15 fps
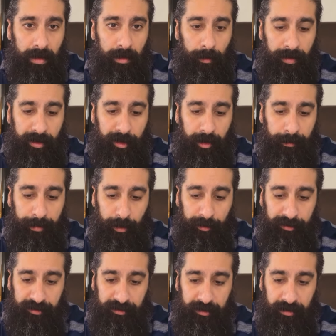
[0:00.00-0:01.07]
We're going to
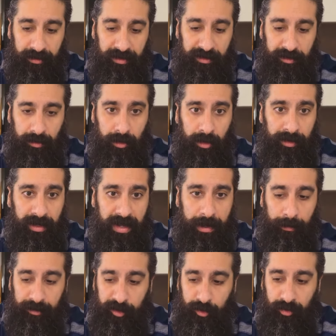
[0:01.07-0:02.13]
post this on
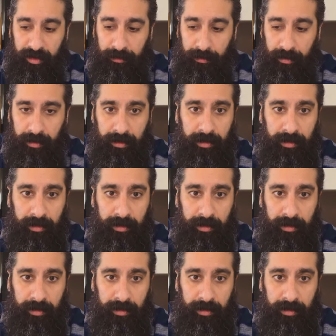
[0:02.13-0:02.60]
our stream.